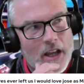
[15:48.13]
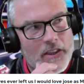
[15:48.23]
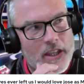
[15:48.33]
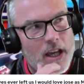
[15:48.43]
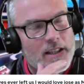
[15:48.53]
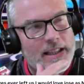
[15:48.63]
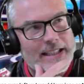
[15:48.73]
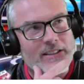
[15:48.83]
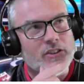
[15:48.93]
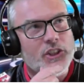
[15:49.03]
I th uh,
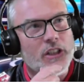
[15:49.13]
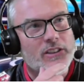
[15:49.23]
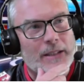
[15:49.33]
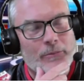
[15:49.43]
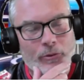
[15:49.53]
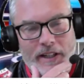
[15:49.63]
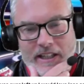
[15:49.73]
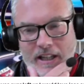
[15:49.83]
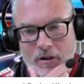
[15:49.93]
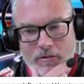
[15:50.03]
listen, Jose
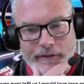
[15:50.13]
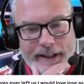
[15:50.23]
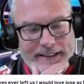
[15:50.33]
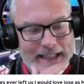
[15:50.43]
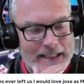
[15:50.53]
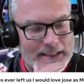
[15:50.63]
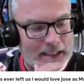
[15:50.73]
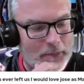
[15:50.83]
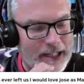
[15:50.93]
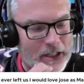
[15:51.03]
Mourinho,
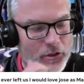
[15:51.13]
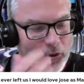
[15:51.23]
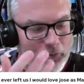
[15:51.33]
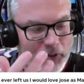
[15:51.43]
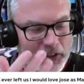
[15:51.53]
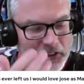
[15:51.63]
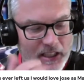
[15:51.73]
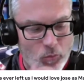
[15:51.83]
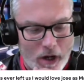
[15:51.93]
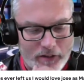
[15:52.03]
fantastic manager,
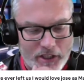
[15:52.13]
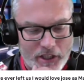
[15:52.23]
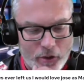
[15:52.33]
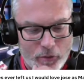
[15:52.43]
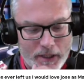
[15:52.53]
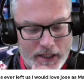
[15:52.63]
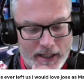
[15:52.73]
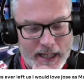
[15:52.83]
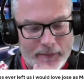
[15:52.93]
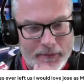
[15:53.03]
obviously won the European
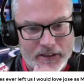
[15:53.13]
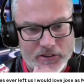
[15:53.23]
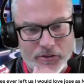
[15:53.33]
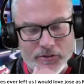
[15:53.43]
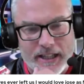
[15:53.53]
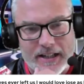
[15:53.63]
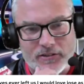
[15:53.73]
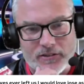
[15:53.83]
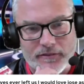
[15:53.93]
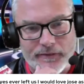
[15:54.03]
Cup in two
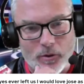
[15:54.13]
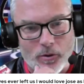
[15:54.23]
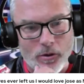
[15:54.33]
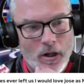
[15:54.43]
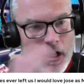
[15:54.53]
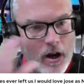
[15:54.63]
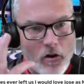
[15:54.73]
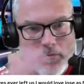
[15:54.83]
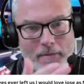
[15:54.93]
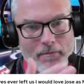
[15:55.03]
thousand four. I
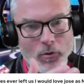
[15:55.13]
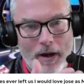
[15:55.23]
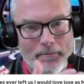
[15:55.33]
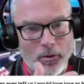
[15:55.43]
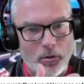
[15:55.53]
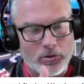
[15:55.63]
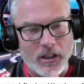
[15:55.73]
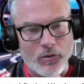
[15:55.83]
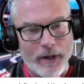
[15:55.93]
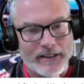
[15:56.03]
remember when
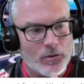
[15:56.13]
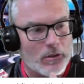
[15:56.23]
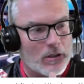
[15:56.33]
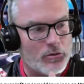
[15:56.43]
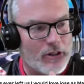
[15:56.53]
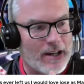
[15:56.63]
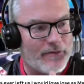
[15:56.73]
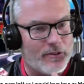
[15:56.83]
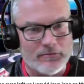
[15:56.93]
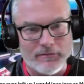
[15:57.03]
Porto went to Old
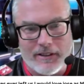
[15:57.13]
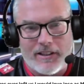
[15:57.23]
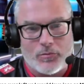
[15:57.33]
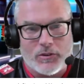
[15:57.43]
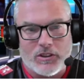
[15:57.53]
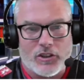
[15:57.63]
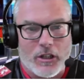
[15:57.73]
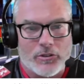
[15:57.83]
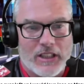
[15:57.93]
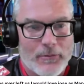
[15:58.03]
Trafford, and this was a
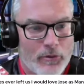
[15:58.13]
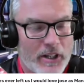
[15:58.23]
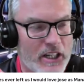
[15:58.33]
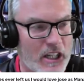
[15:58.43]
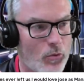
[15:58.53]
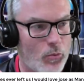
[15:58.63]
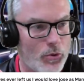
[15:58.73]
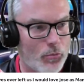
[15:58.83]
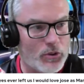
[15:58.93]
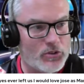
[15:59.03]
Jose Mourinho
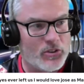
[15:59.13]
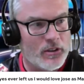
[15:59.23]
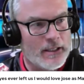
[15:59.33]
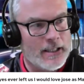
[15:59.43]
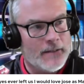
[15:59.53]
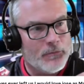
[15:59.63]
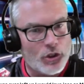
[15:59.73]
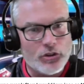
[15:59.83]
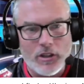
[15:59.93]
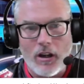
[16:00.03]
that was
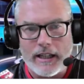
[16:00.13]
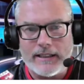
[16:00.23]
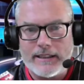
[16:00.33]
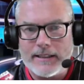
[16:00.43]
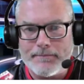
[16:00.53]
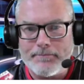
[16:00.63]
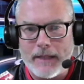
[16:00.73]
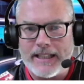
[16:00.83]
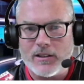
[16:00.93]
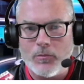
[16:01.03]
just starting to
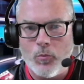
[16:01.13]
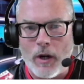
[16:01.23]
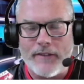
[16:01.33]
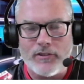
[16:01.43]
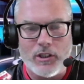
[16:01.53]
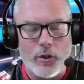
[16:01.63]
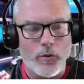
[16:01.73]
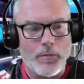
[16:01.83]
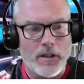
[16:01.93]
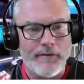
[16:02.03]
make some waves in
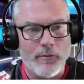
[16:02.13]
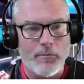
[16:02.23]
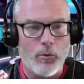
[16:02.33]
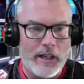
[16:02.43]
European football.